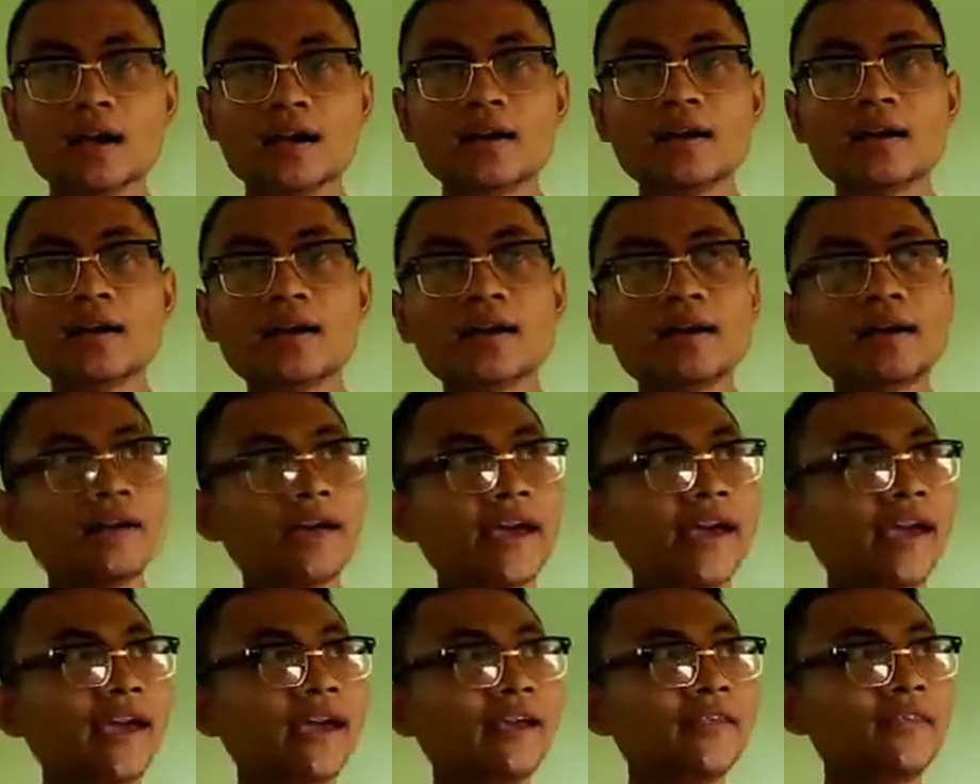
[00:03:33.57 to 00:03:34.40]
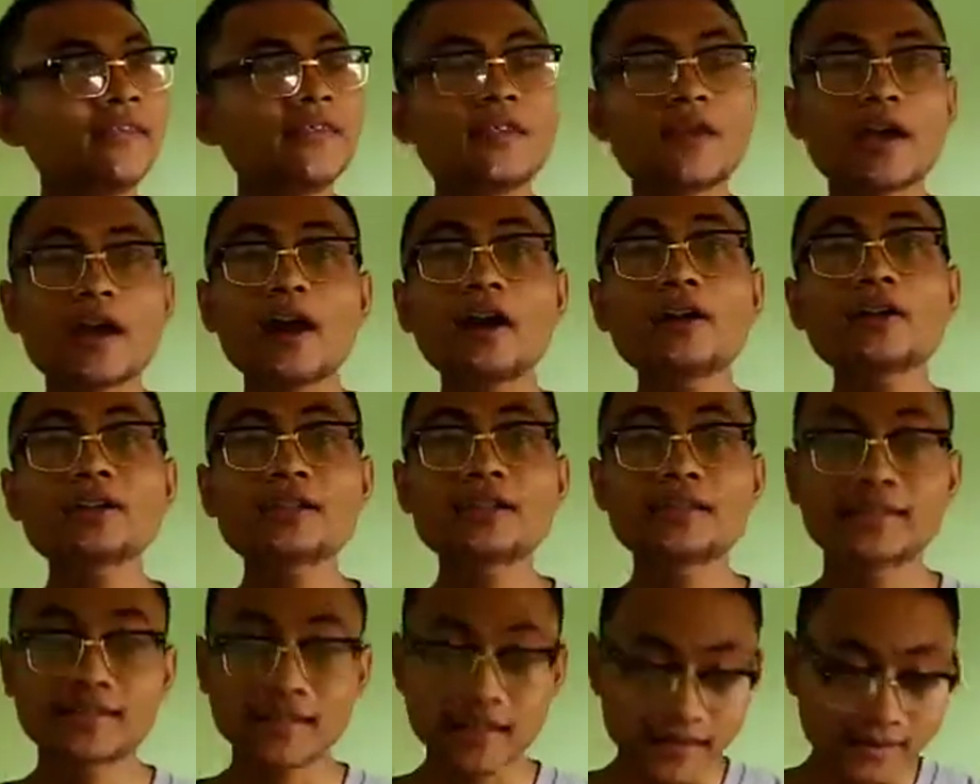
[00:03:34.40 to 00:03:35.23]
And there are
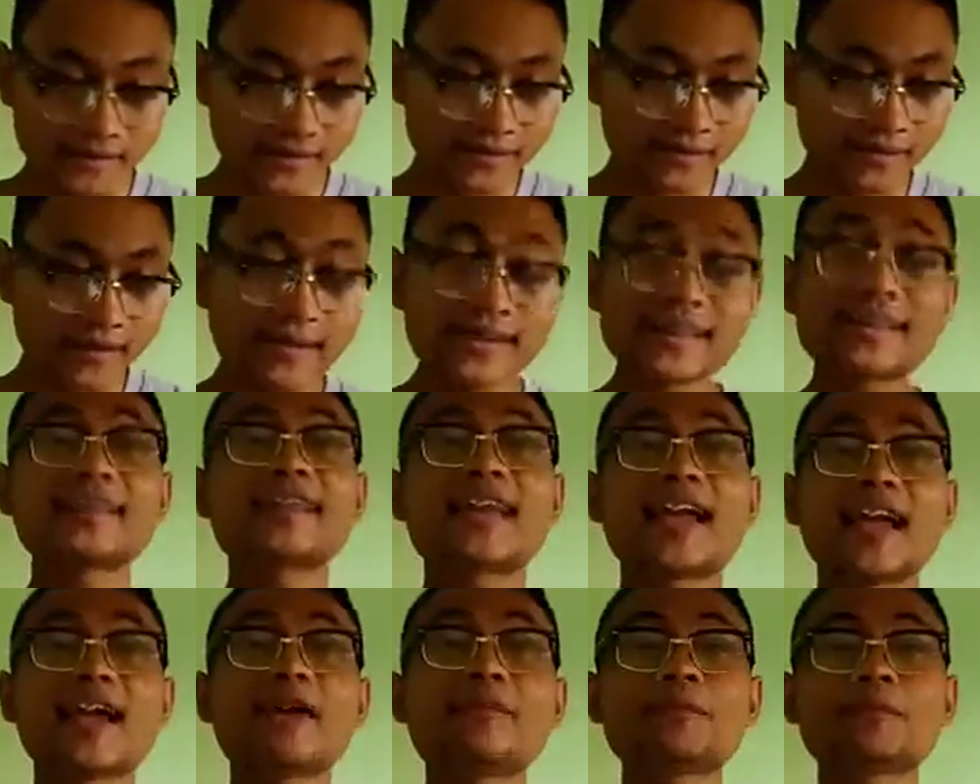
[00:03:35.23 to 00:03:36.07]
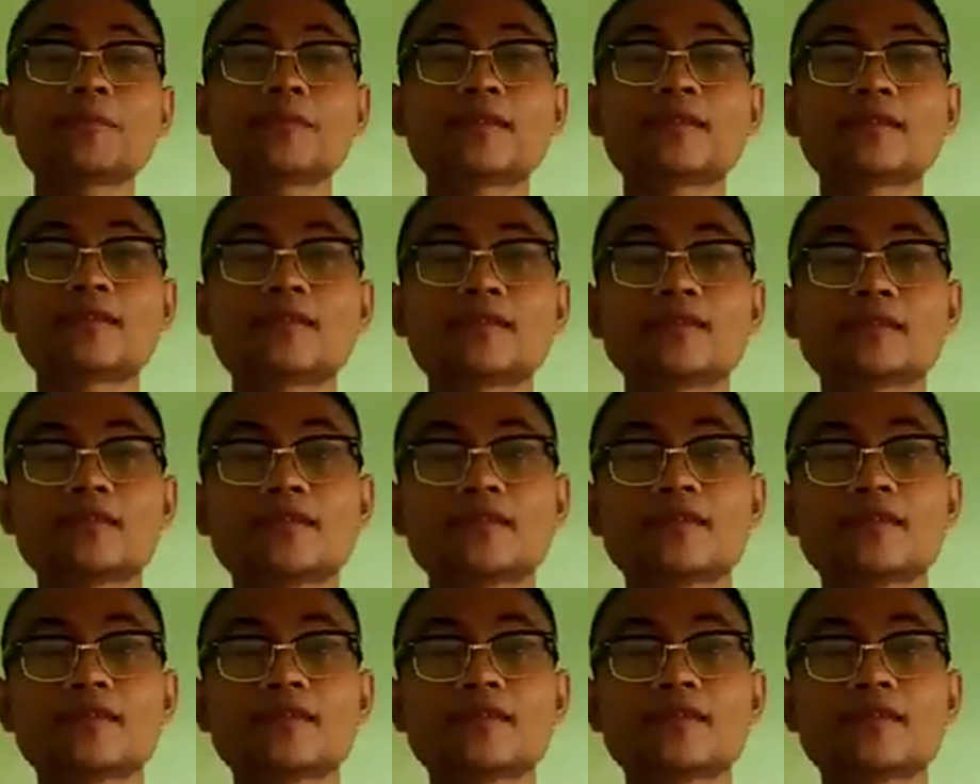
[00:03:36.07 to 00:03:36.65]
6 steps